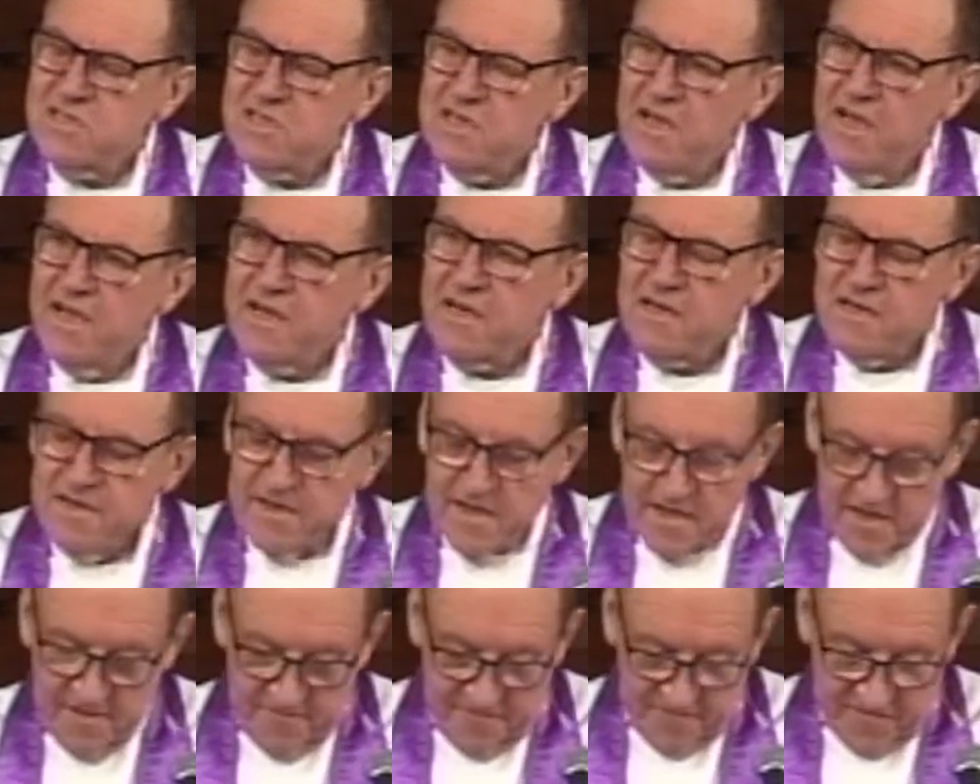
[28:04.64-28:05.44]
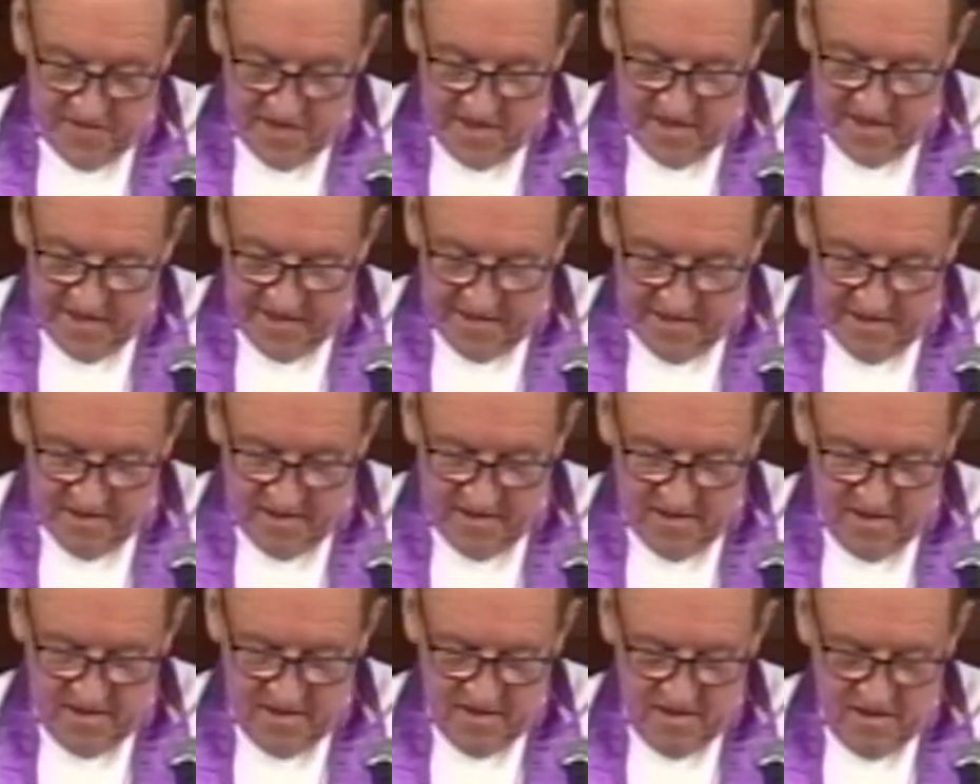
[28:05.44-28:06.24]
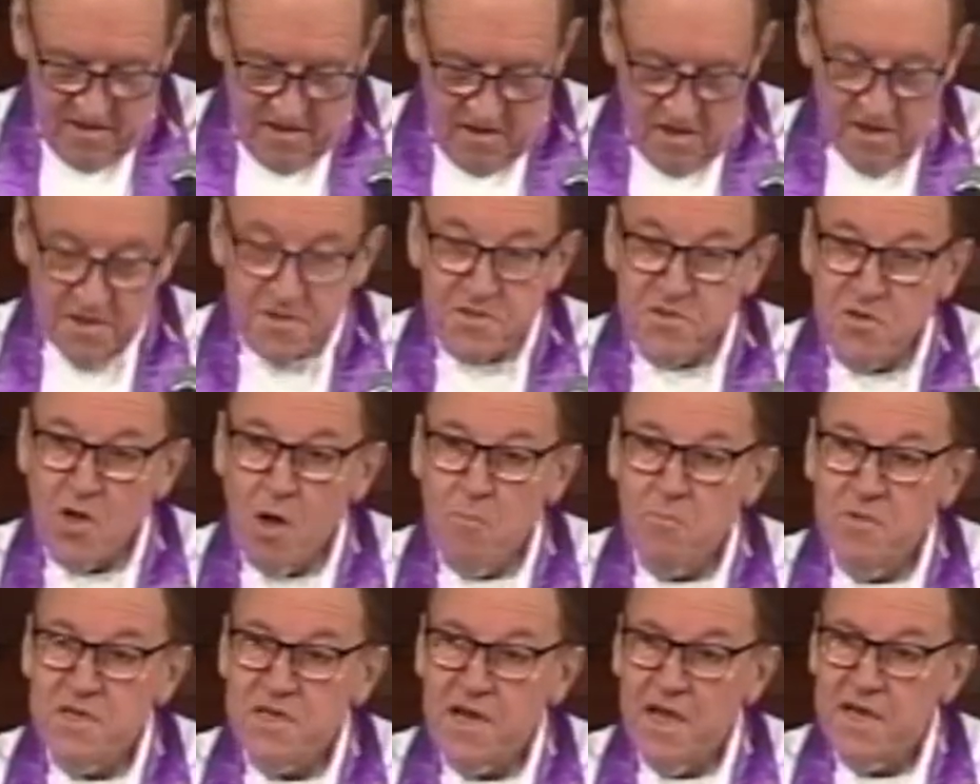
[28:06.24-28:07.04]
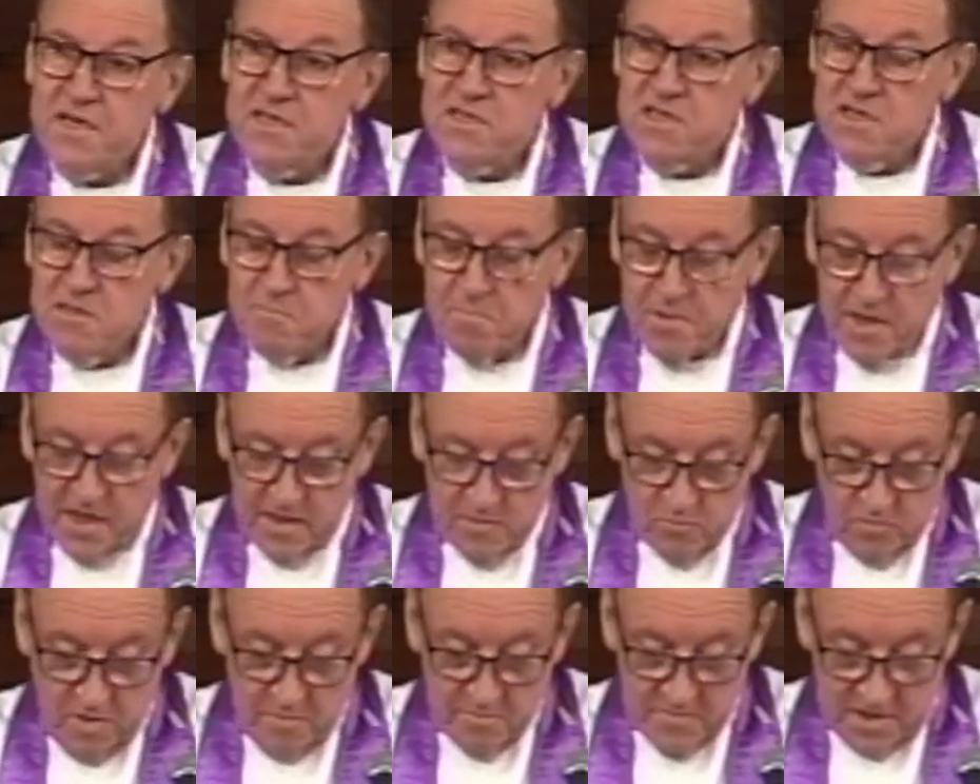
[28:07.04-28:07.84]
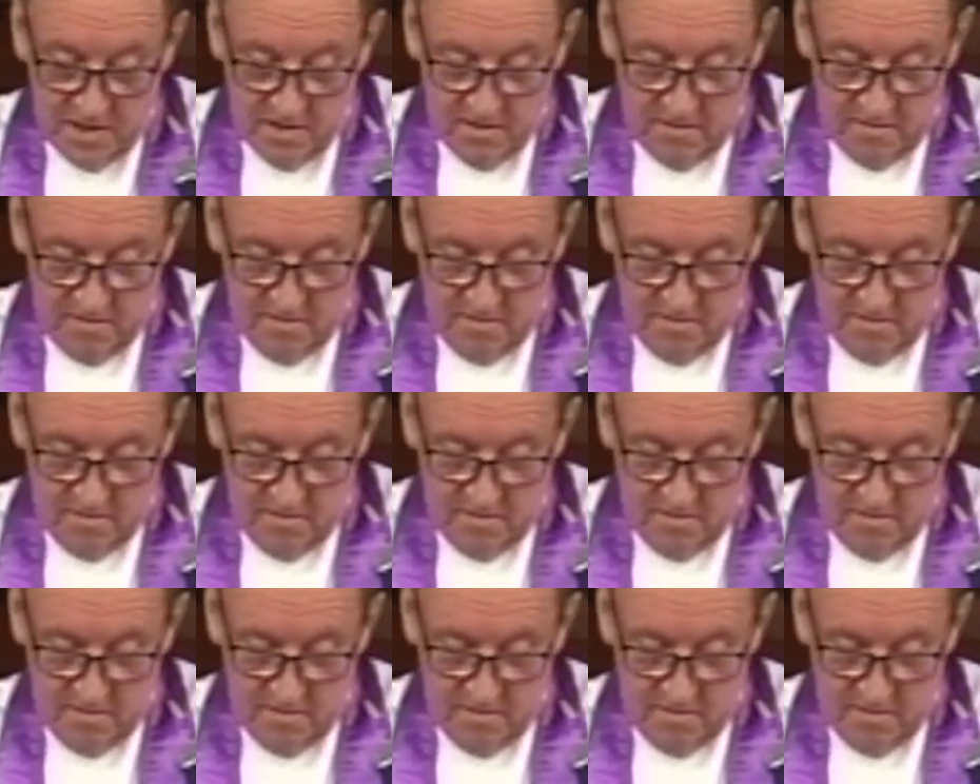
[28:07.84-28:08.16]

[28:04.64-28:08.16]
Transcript: like Lifeline are dominated by women.